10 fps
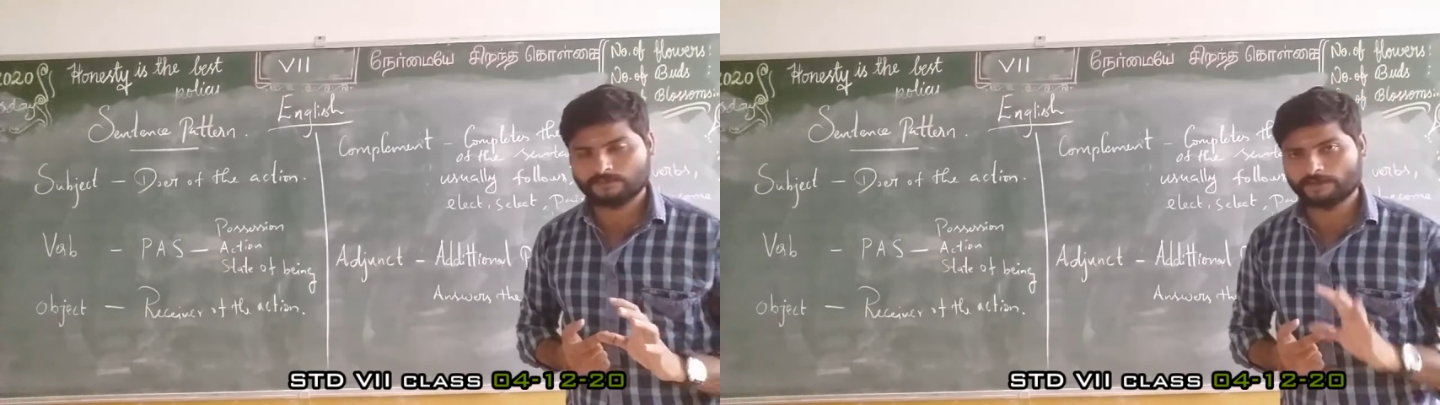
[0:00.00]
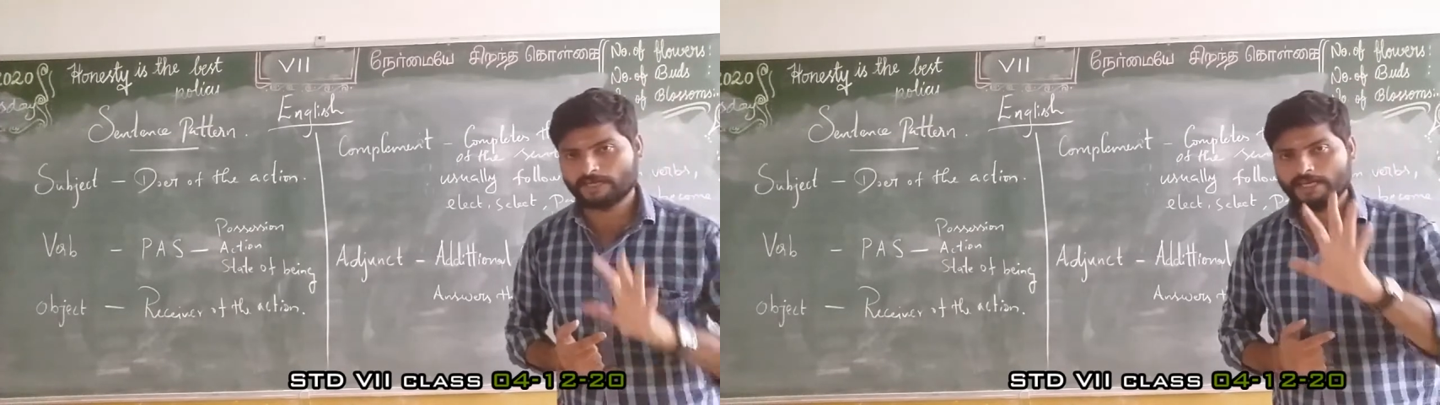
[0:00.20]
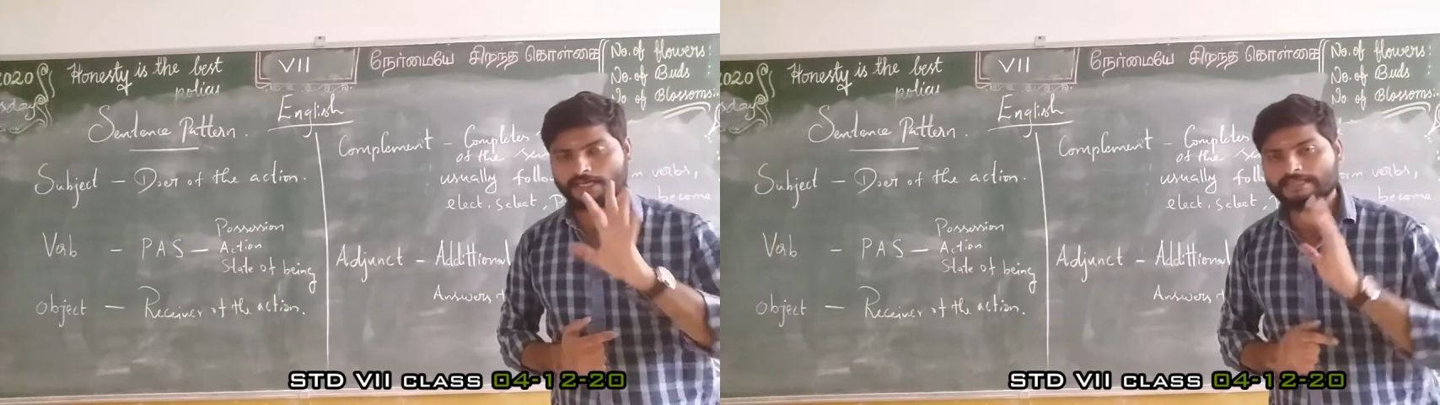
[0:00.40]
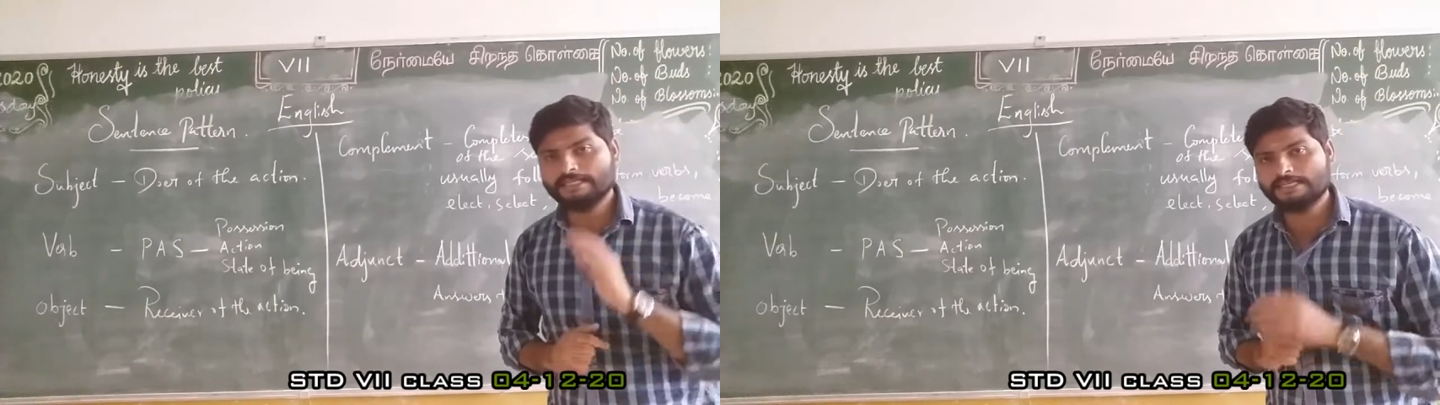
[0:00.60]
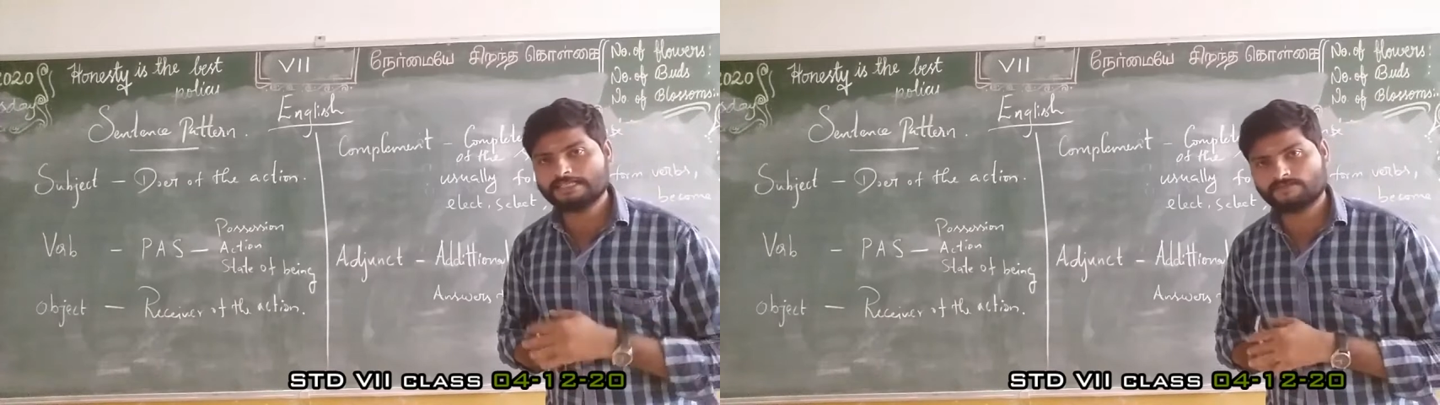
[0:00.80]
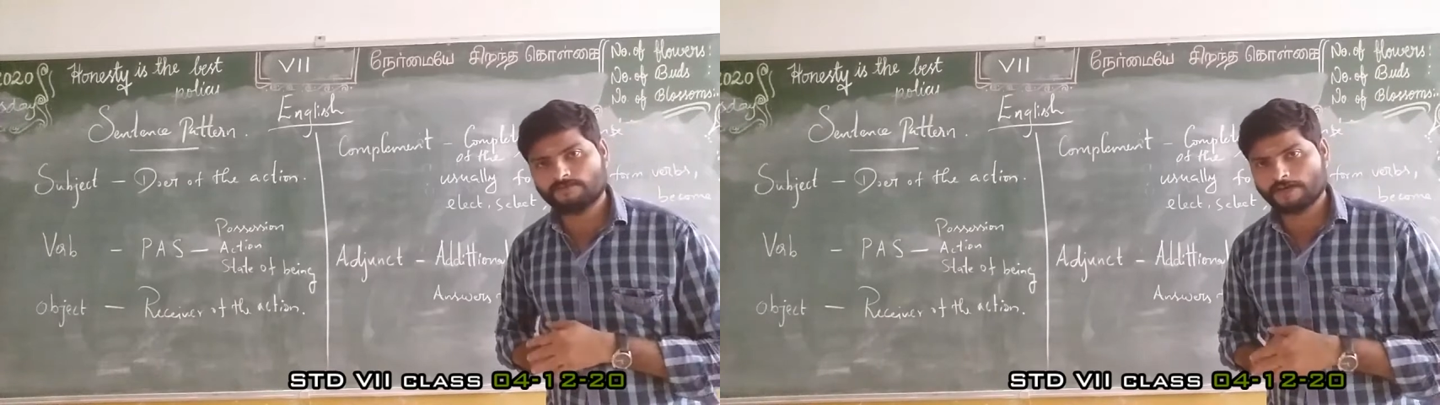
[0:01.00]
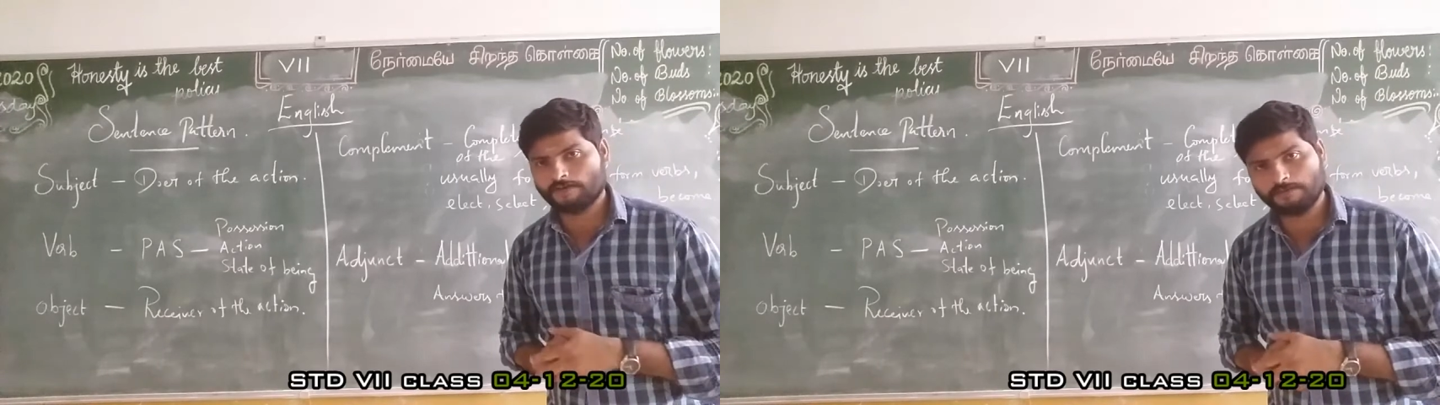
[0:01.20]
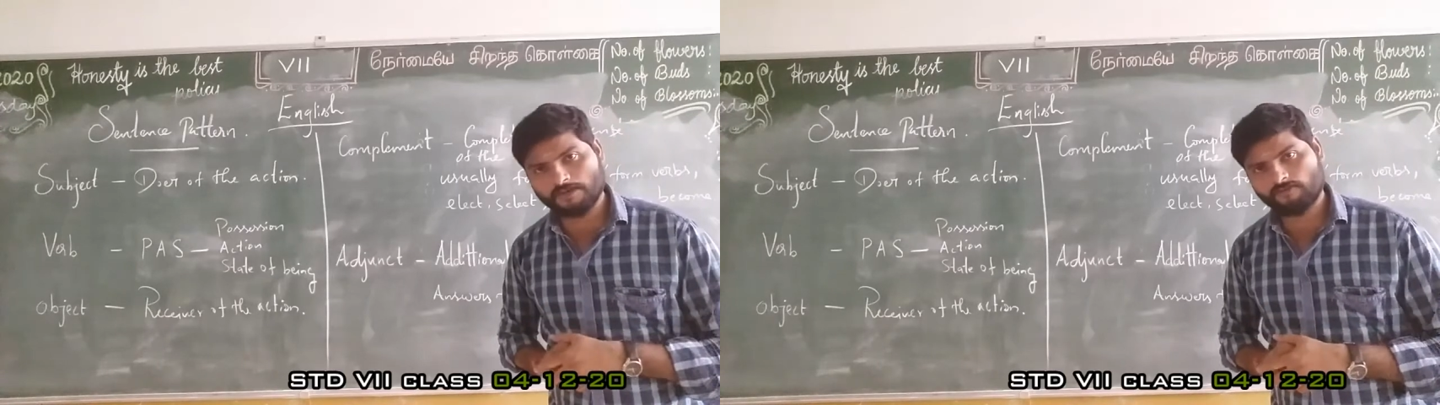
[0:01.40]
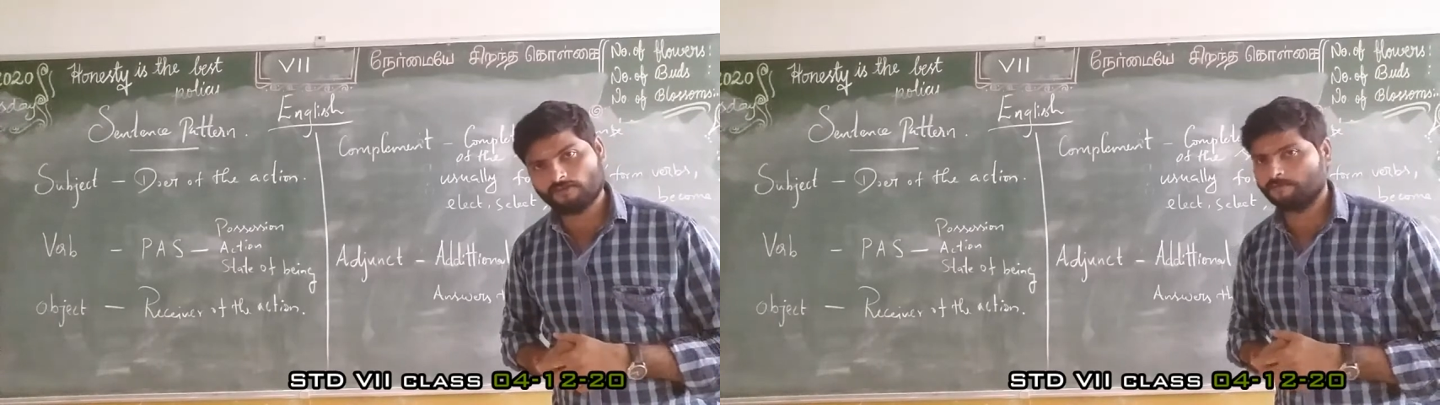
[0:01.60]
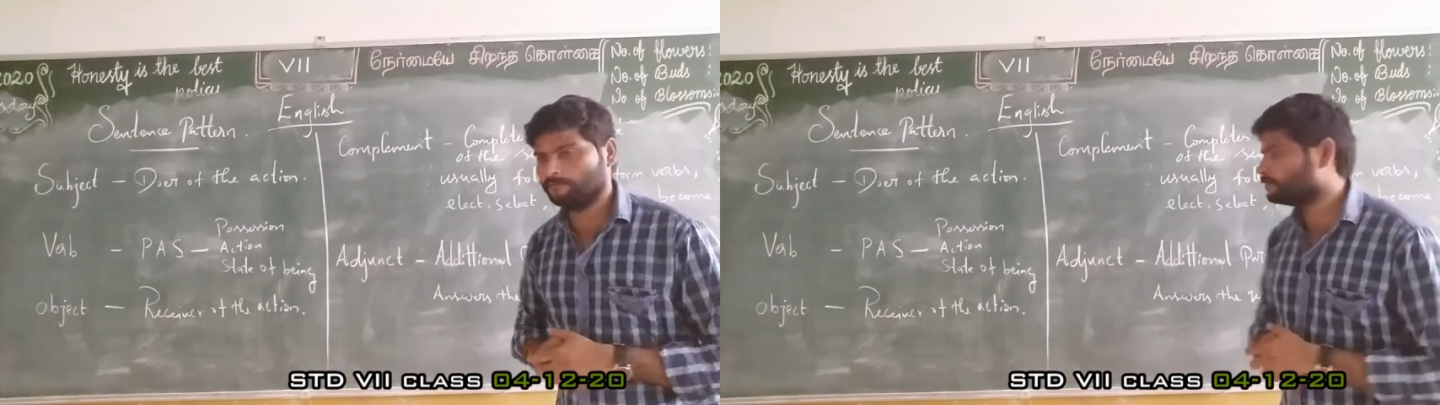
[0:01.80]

Okay, these 5 be form